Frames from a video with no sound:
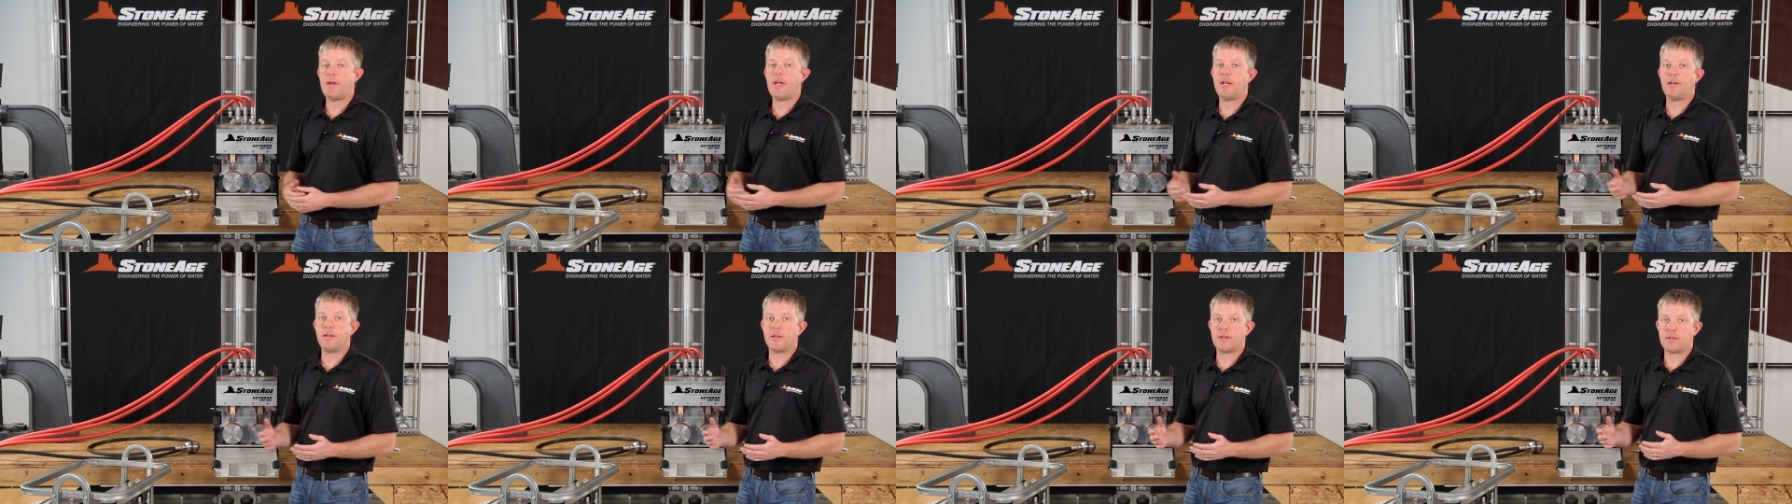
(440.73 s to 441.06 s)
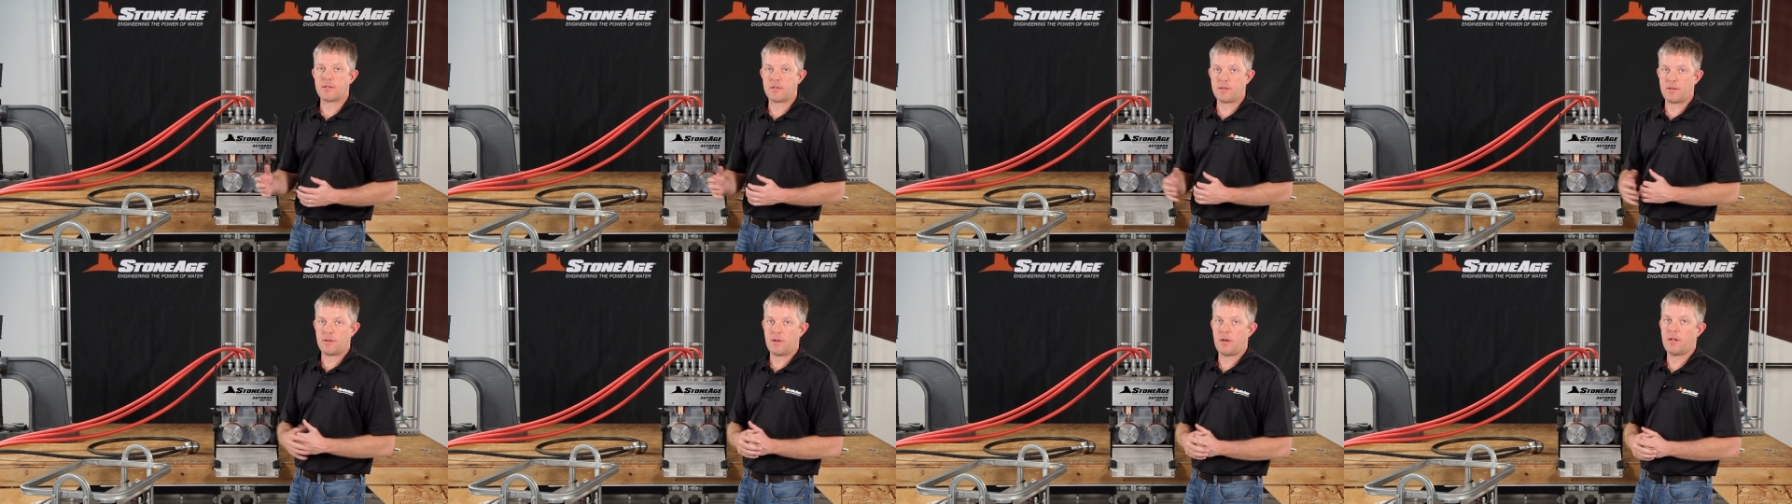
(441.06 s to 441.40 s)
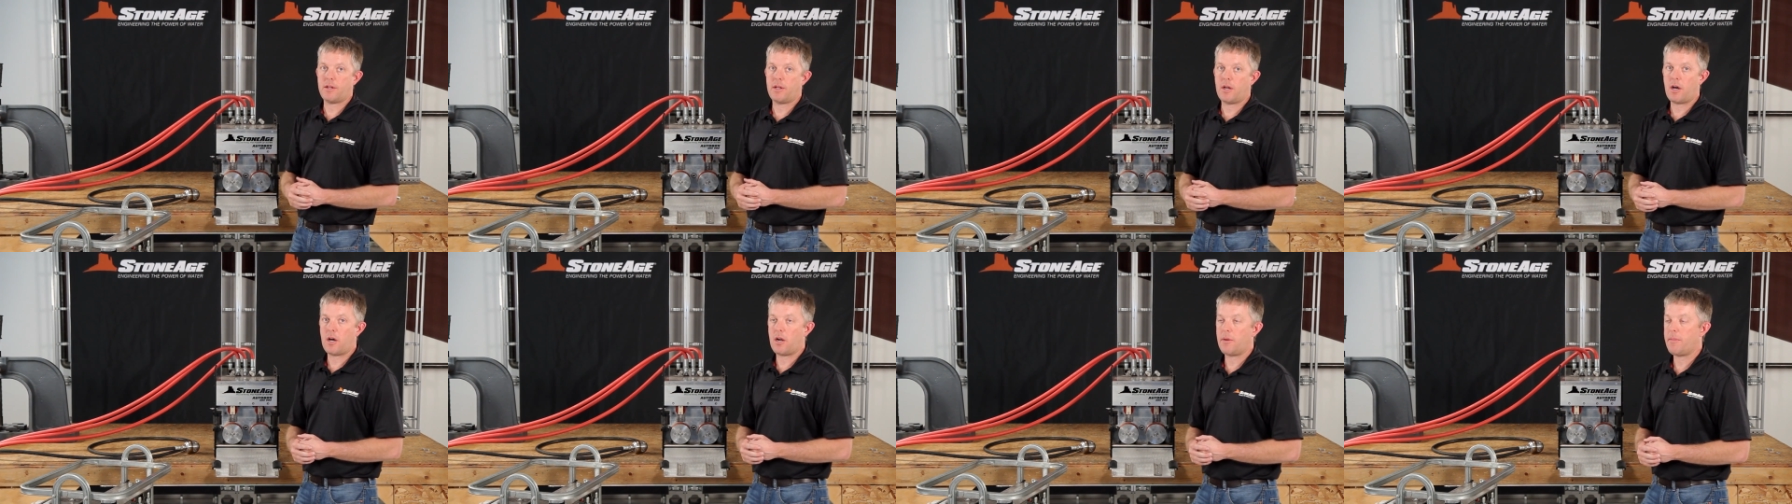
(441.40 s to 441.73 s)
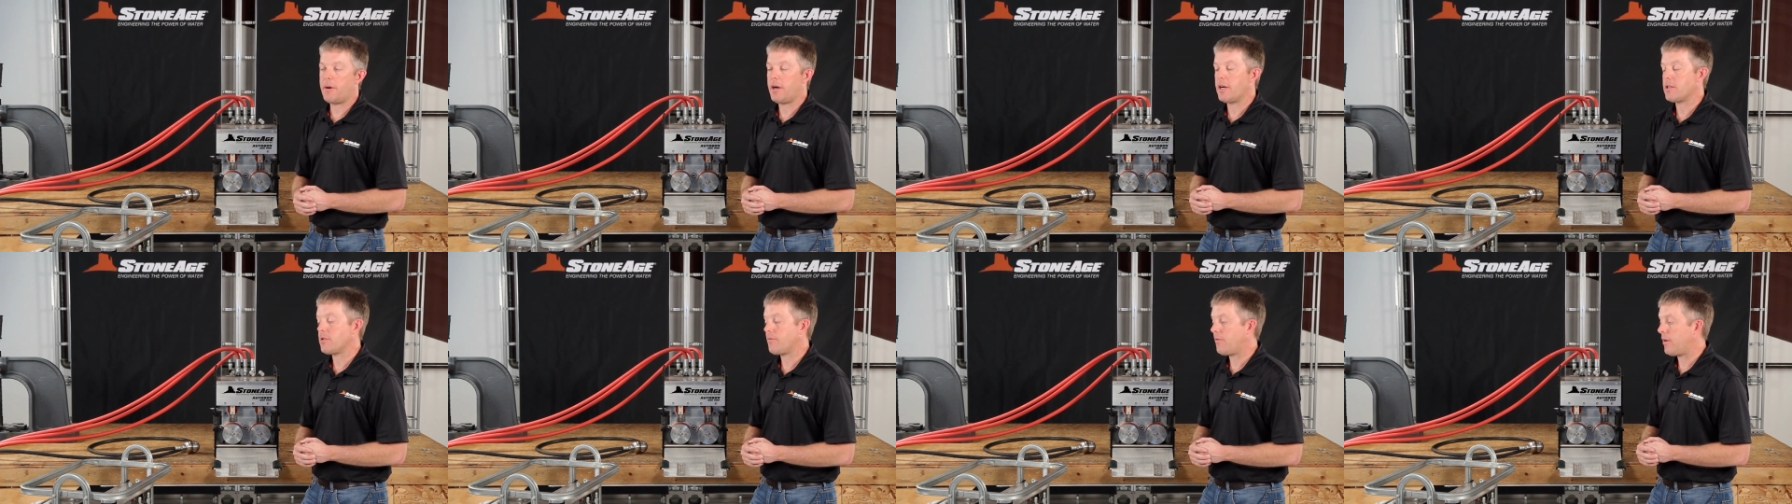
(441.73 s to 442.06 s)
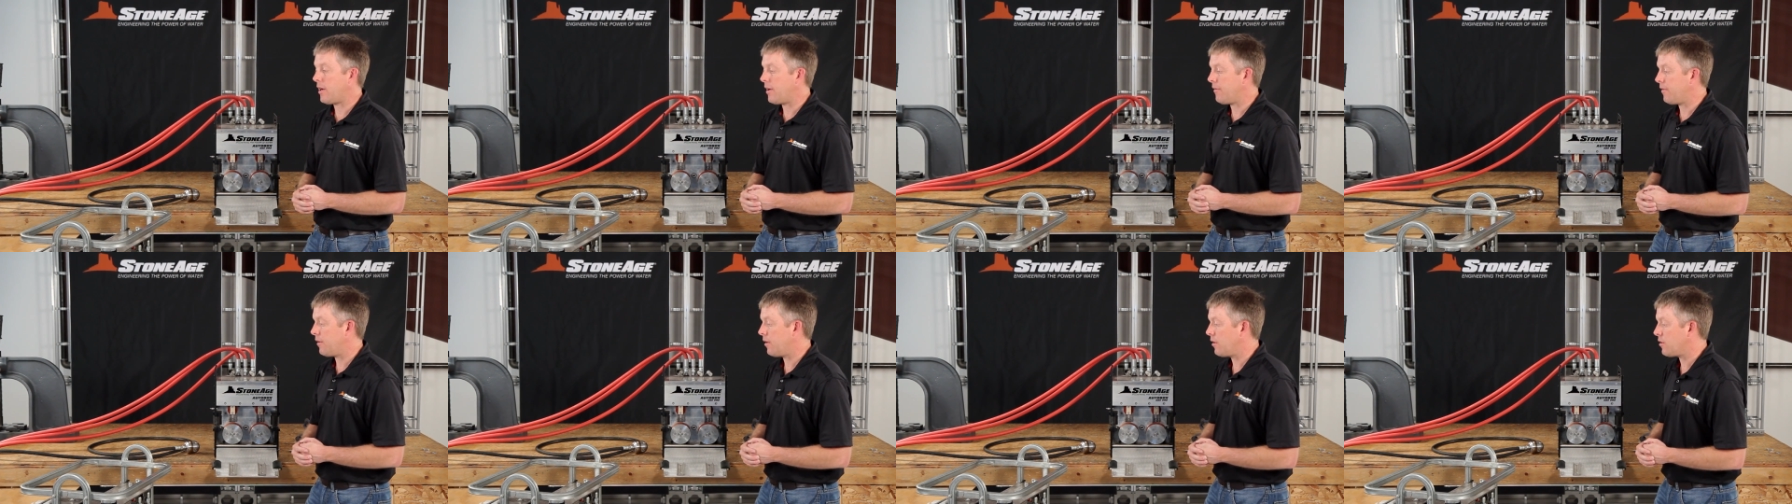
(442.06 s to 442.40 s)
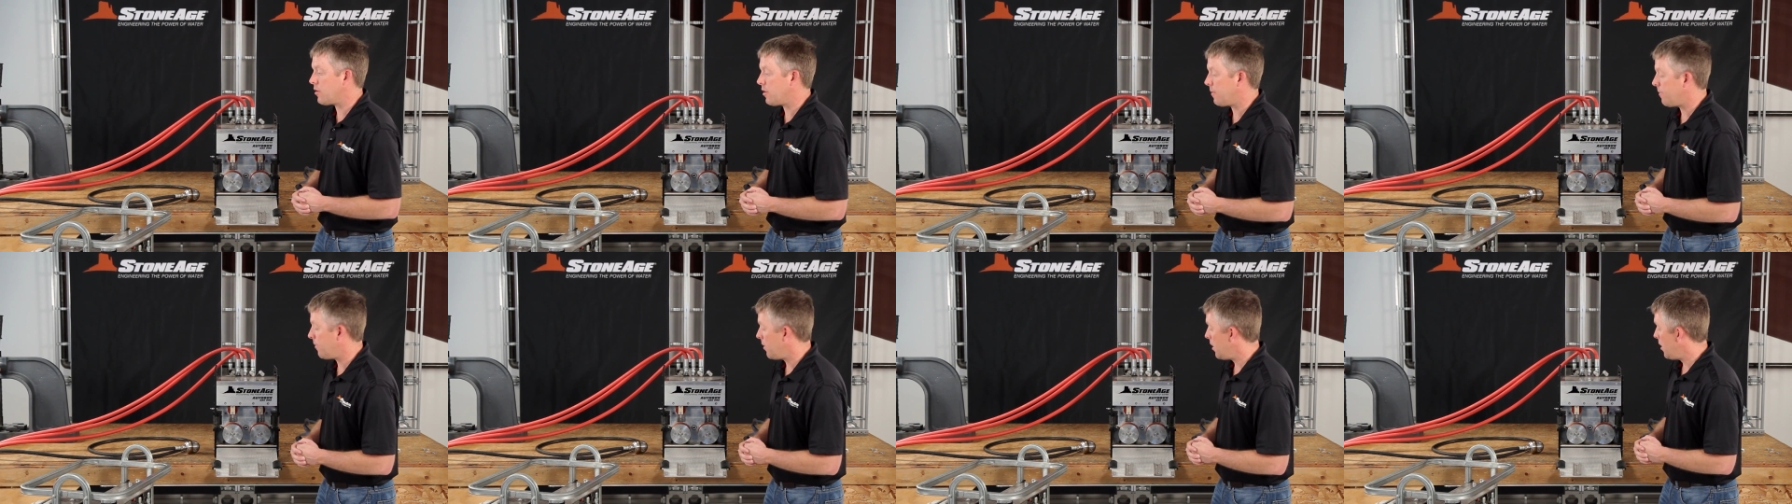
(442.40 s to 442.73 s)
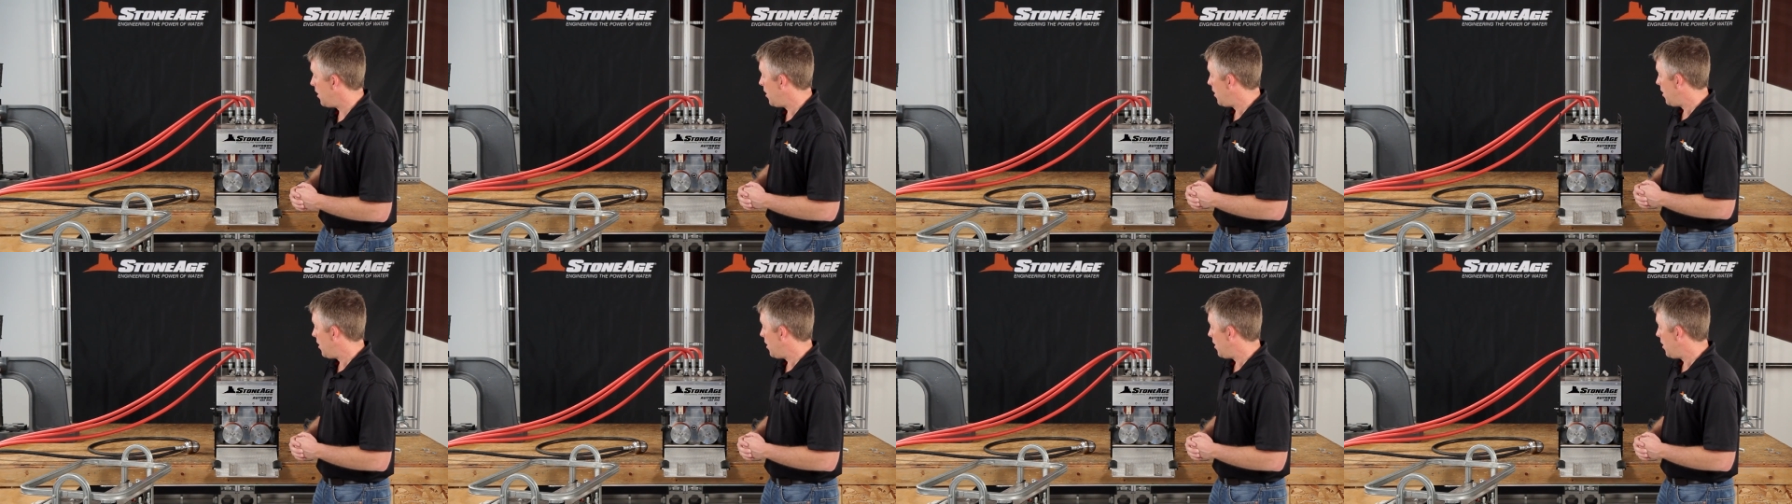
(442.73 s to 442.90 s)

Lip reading: maintenance on the AutoBox 500.